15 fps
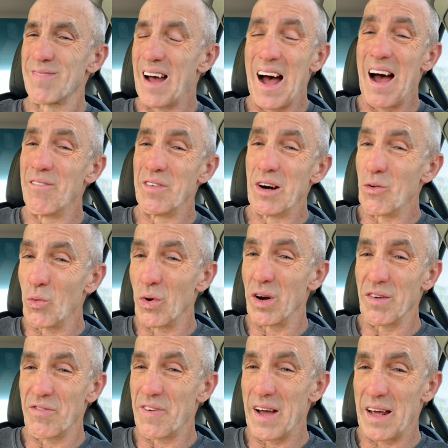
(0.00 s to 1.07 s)
I've never
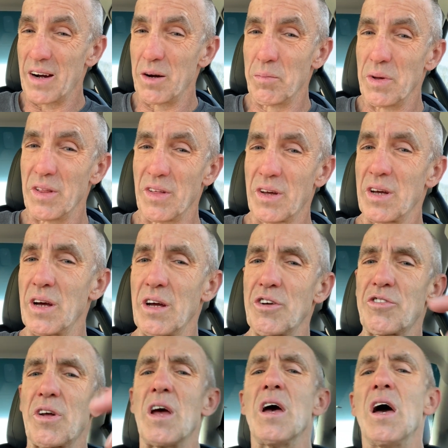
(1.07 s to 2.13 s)
really found it to be the
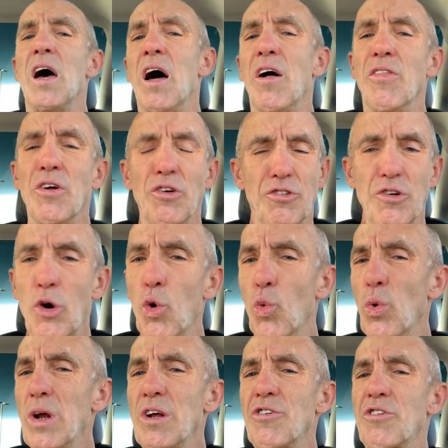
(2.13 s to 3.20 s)
case. There's no
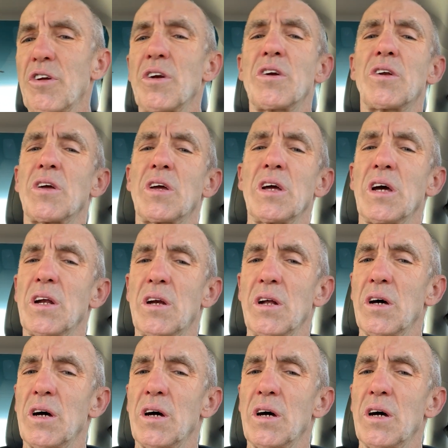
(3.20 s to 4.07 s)
reason to get